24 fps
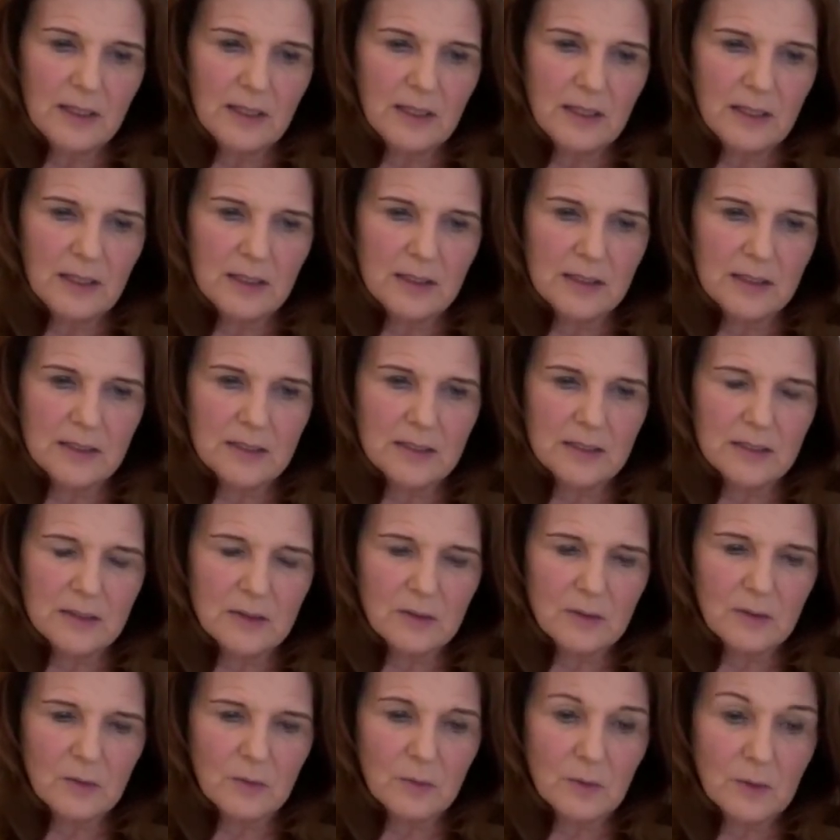is
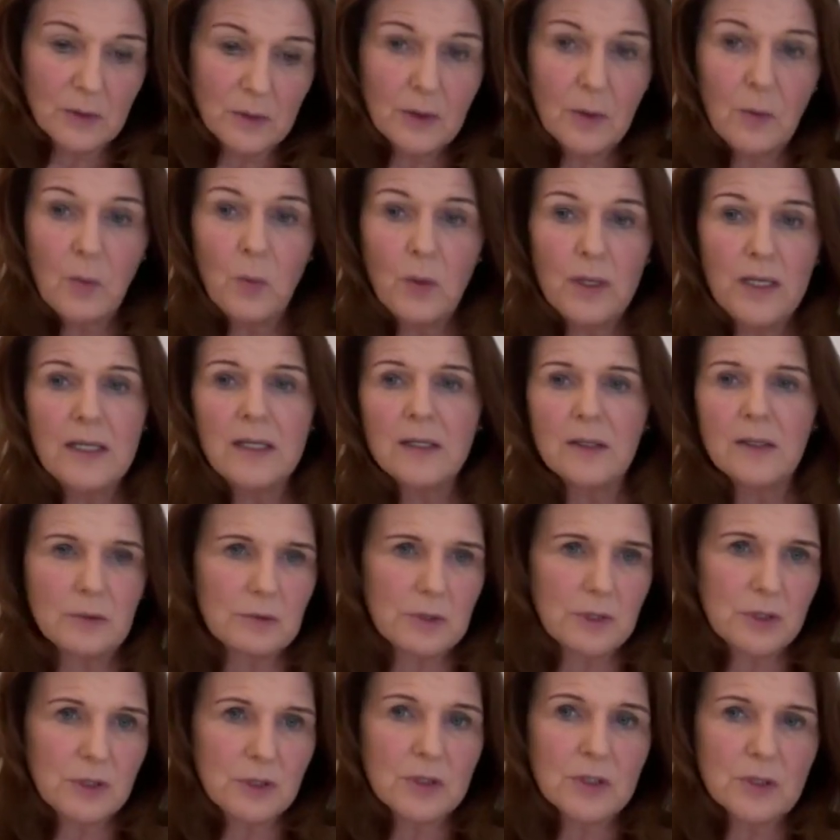we're going to weaken and
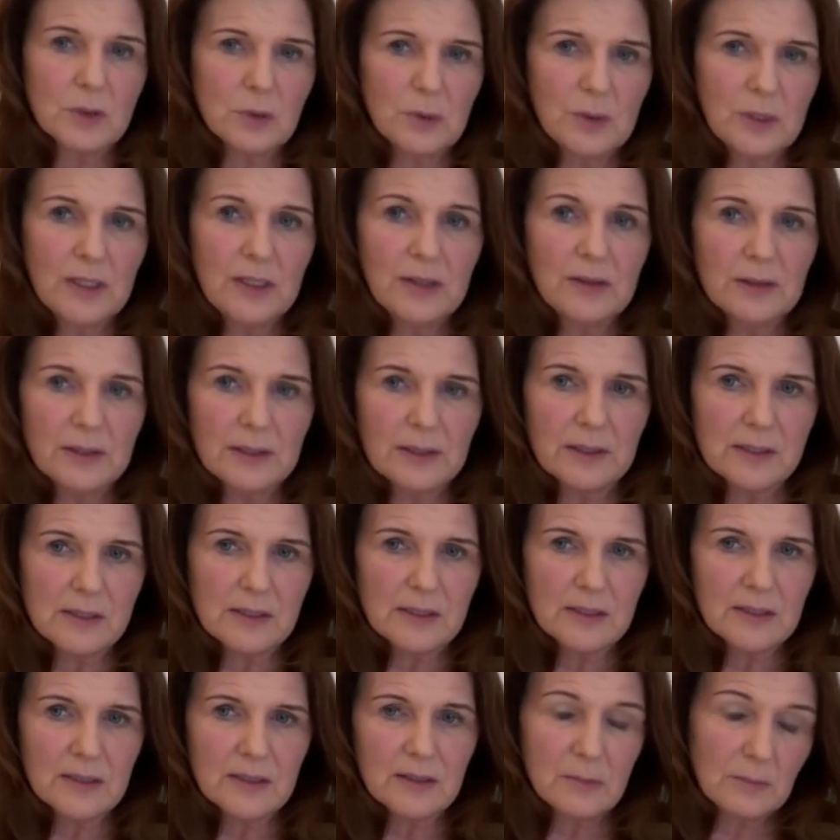reduce
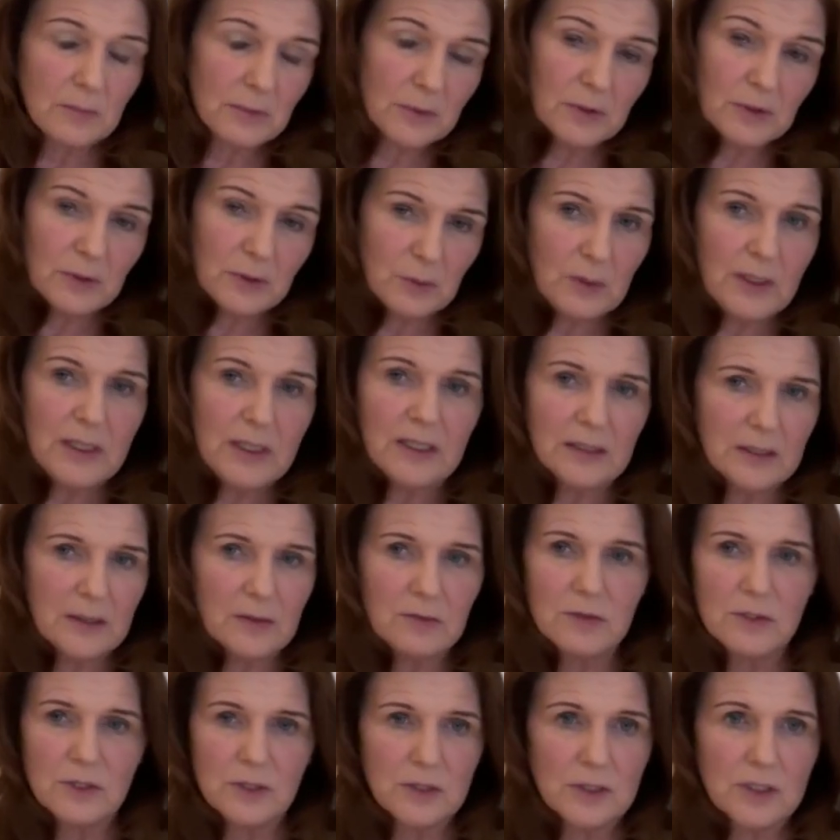coherence, and we're going to weaken and
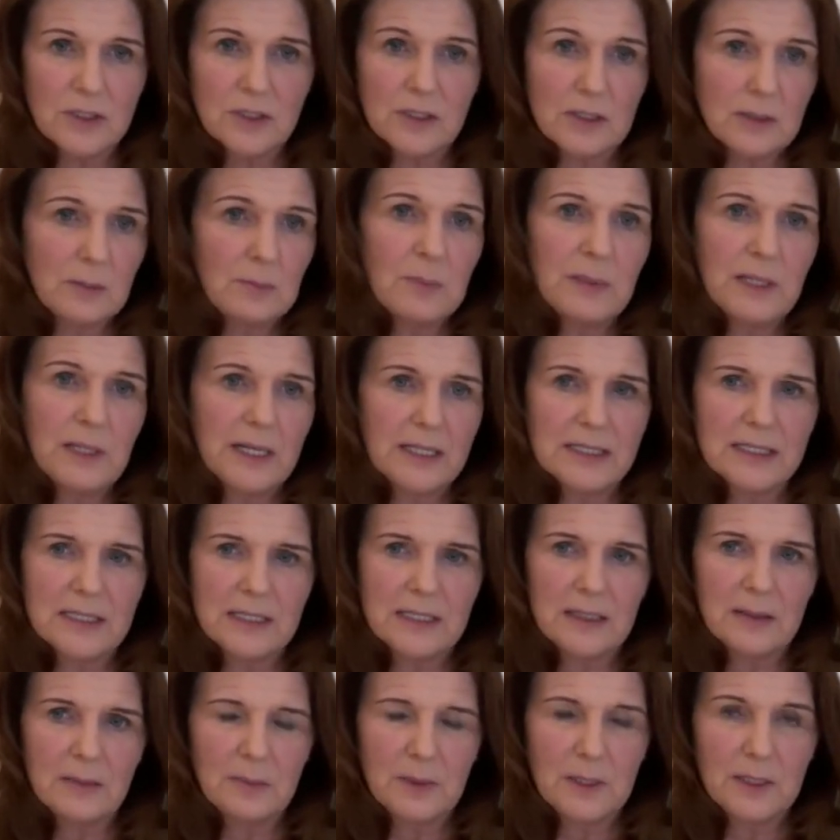reduce
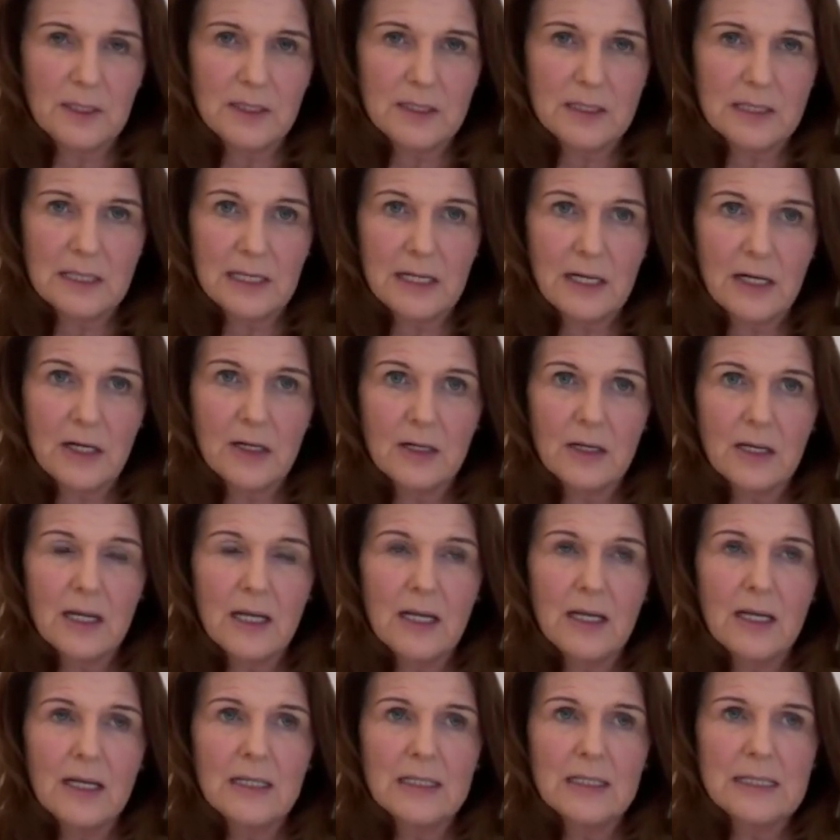complexity, because they are
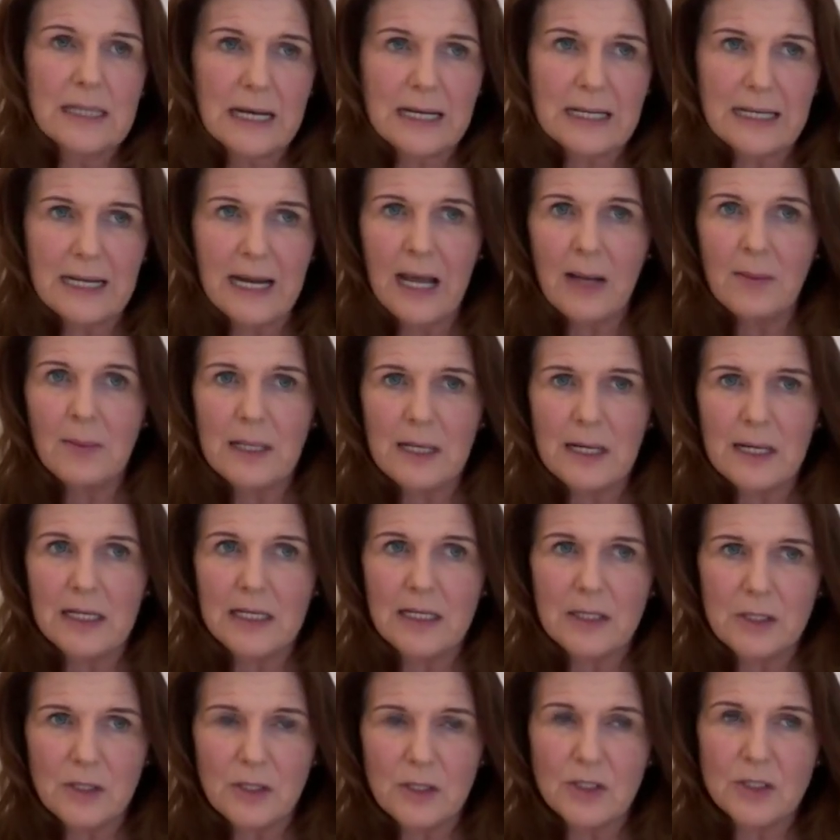
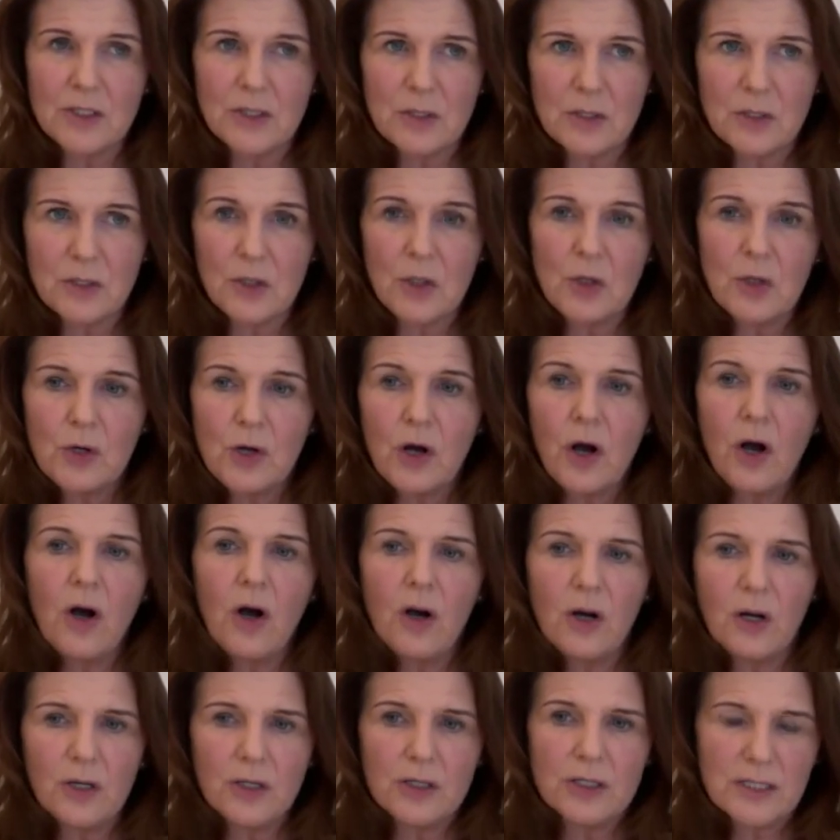dynamically just two
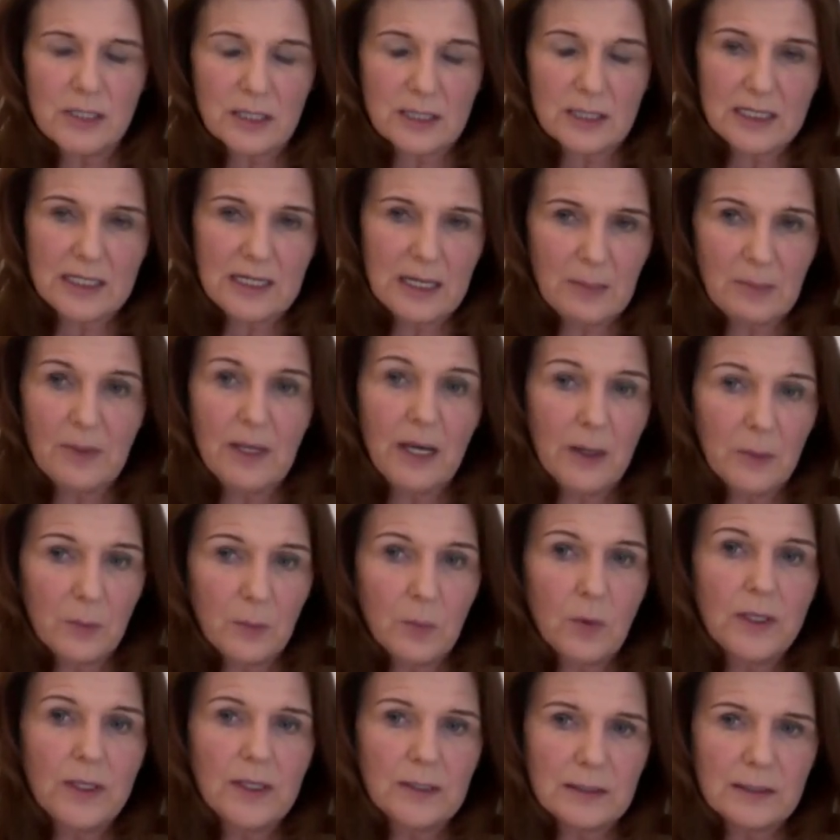cogs that keep that
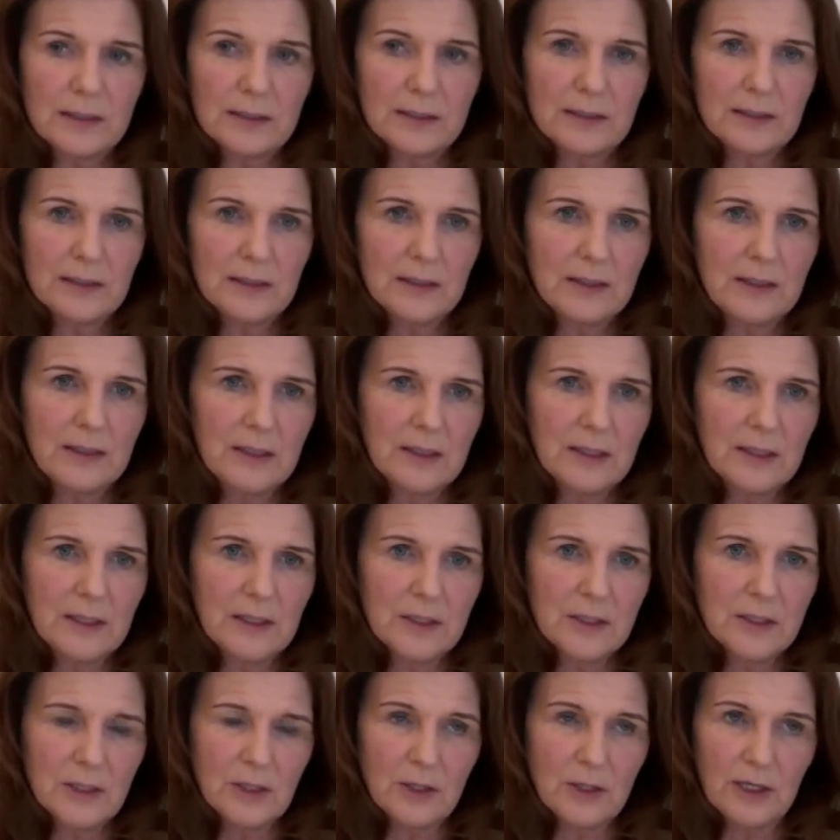wheel
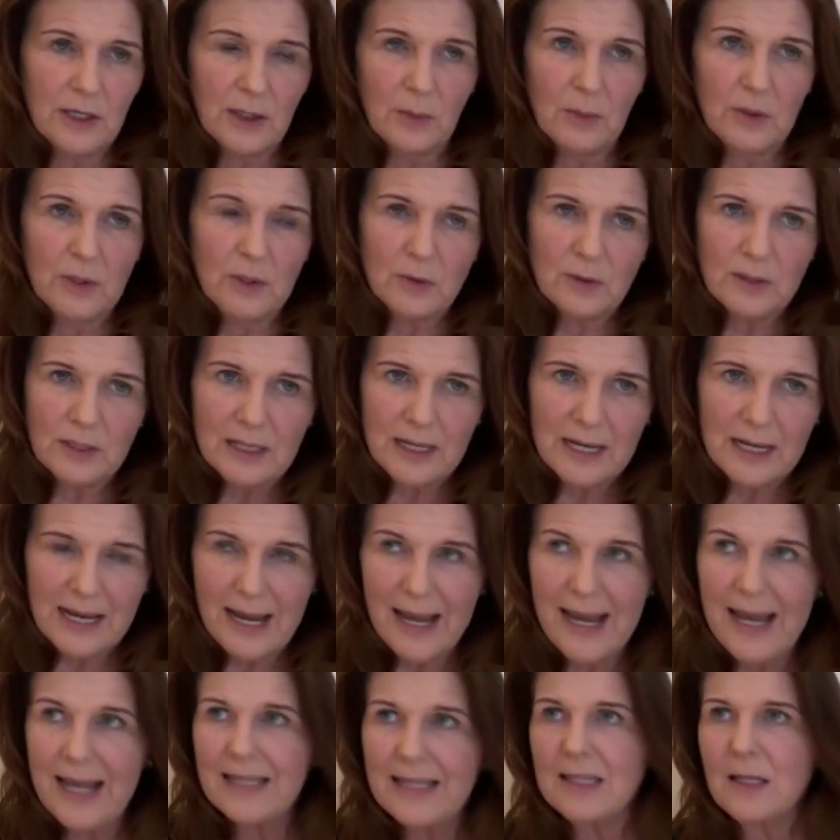turning. We don't
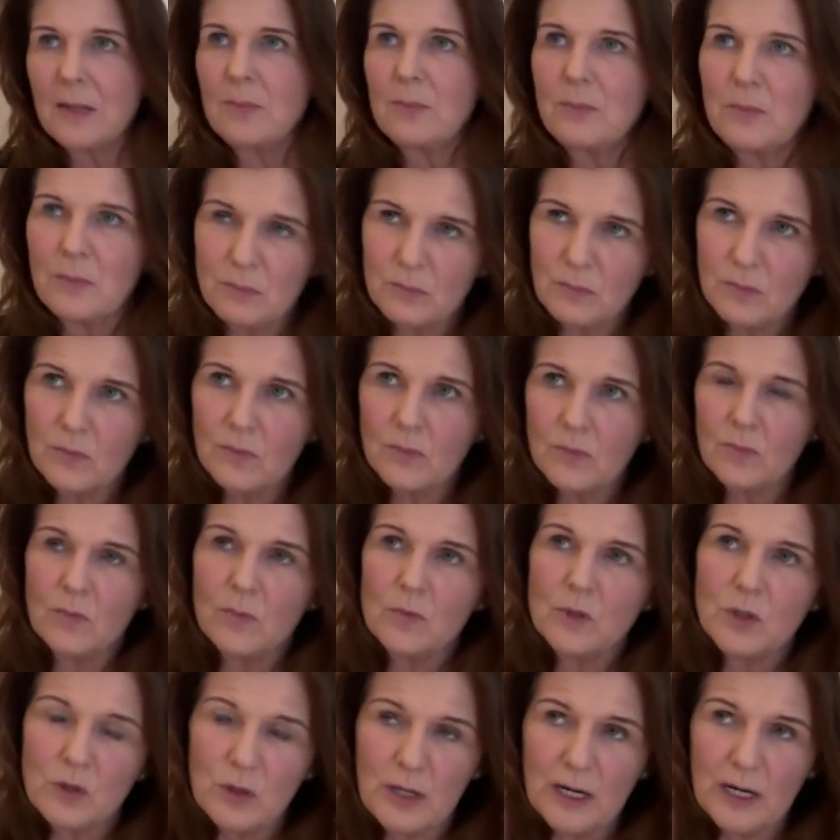hit them
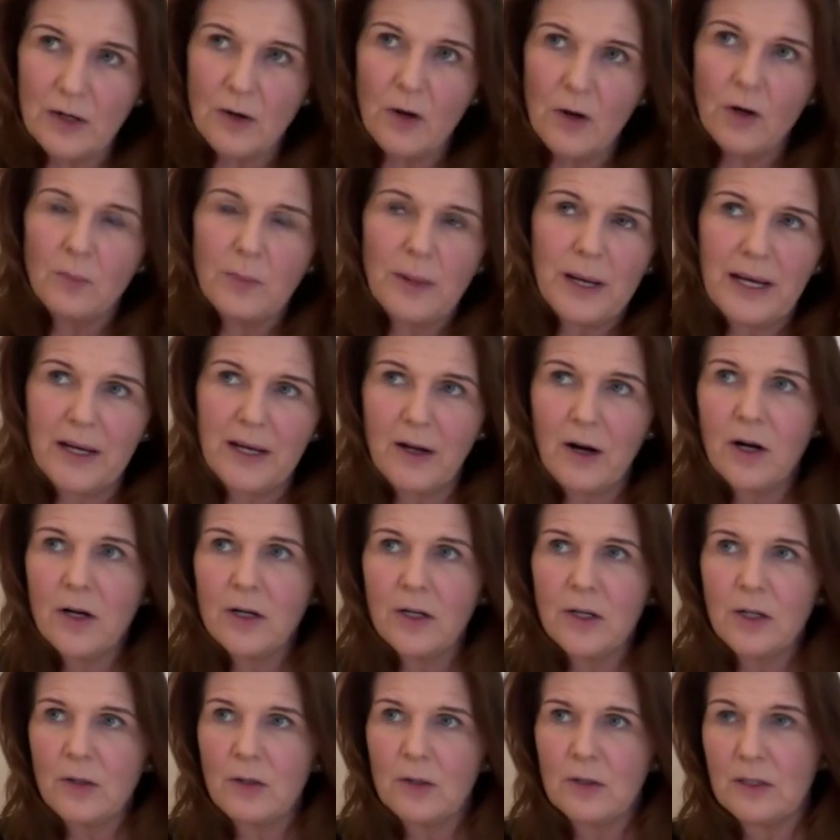straight on by
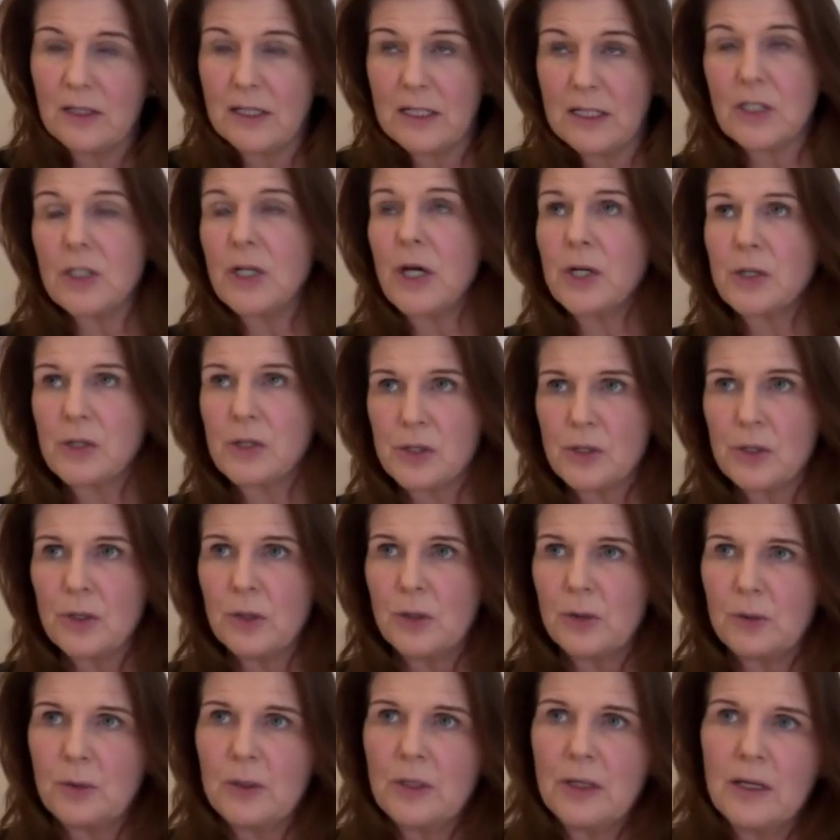arguing that's not
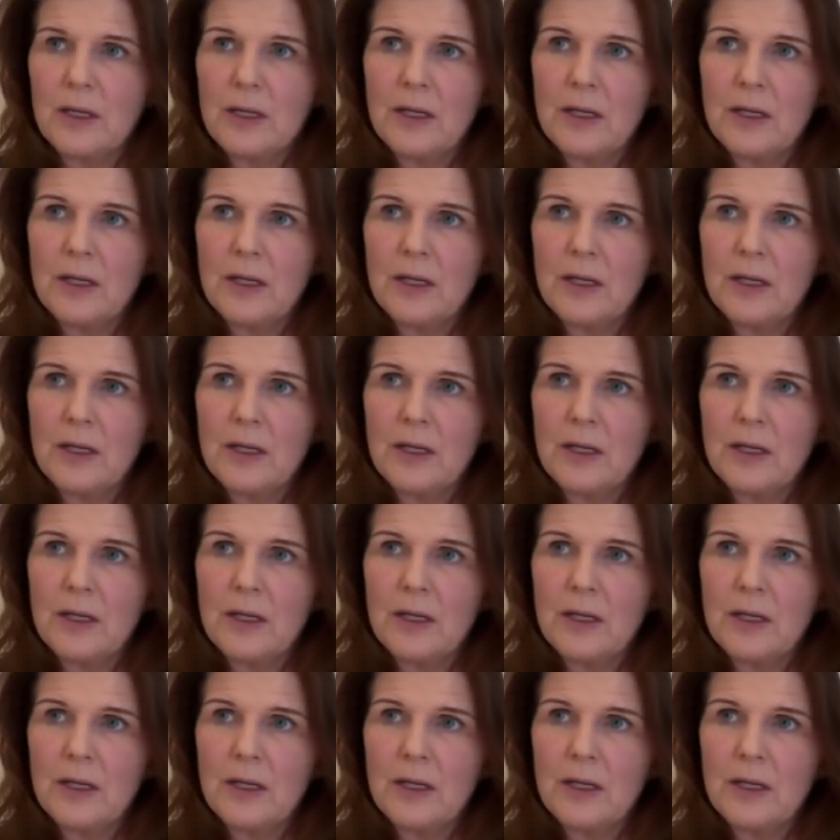true.